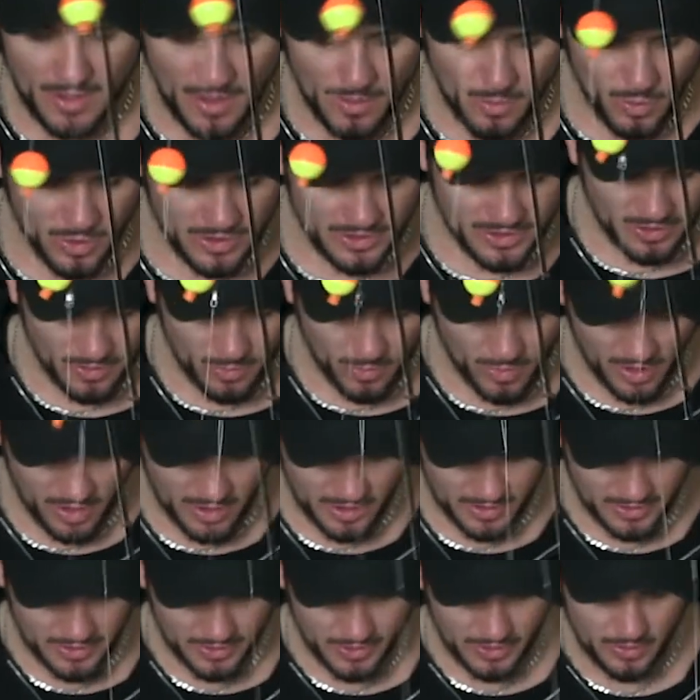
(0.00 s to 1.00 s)
what you'll want
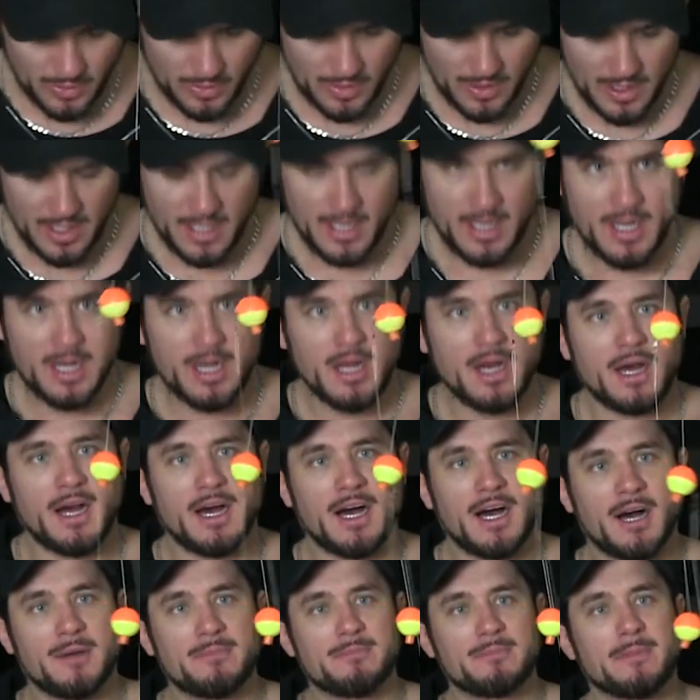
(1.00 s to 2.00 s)
to do
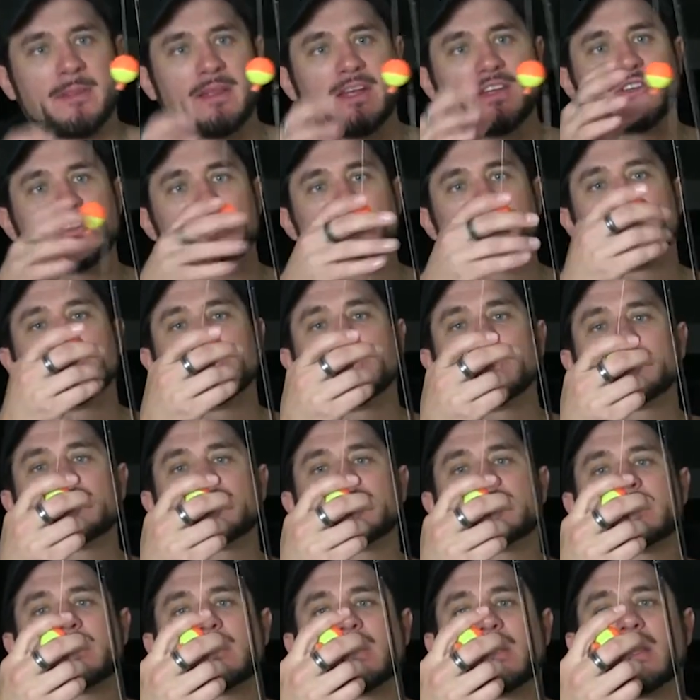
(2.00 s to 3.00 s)
um, is
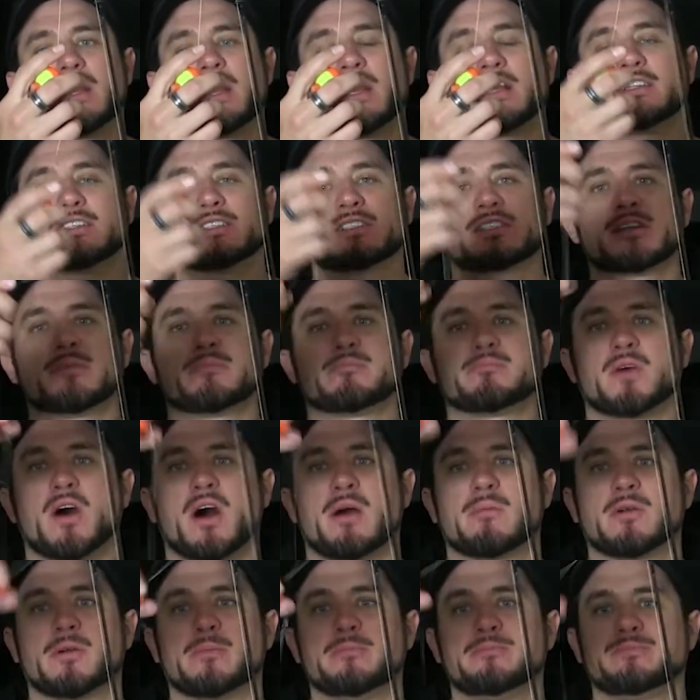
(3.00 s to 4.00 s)
use a slip
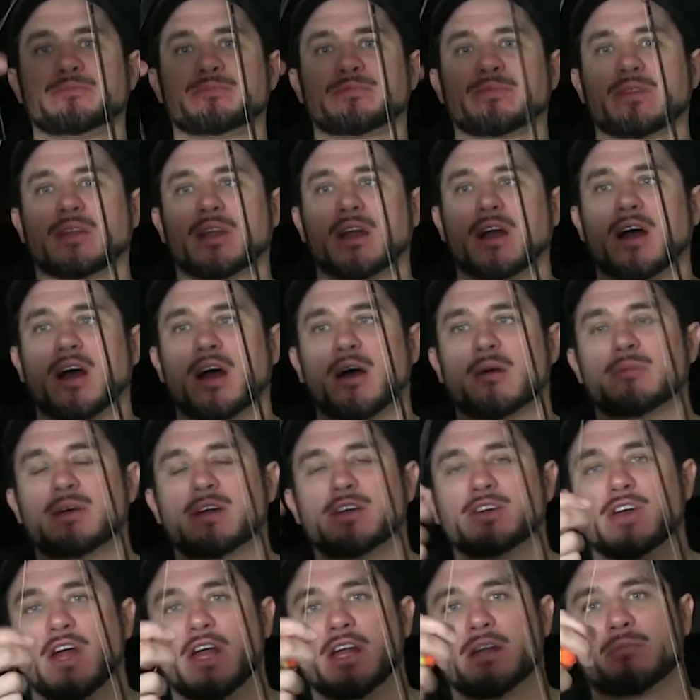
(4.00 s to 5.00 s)
bobber um,
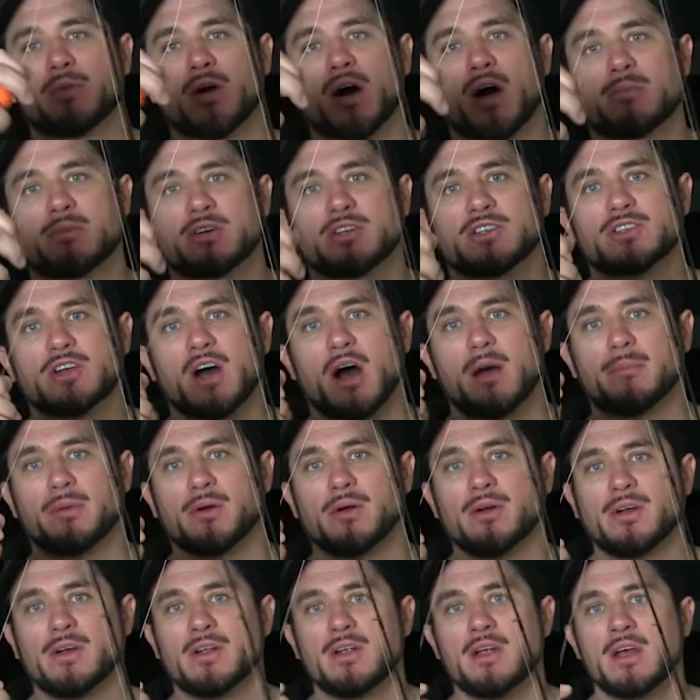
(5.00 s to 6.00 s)
and, and, a bobber
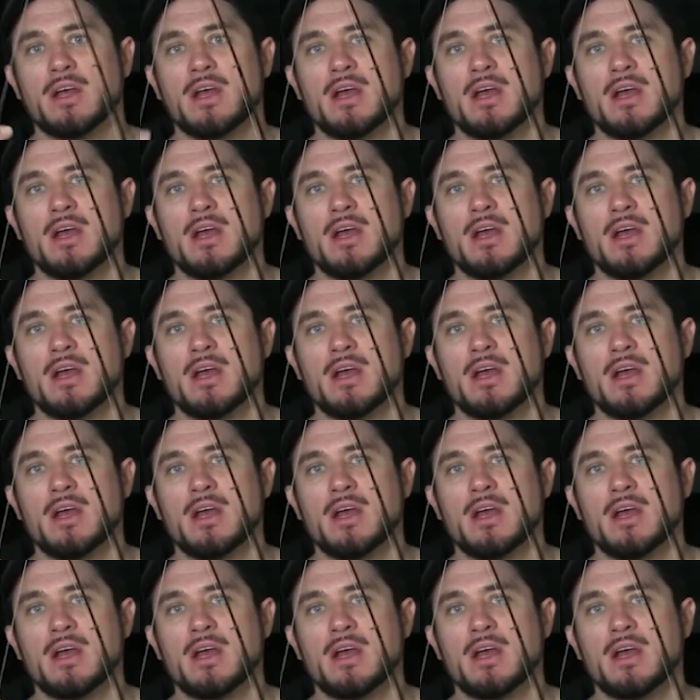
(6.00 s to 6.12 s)
stopper.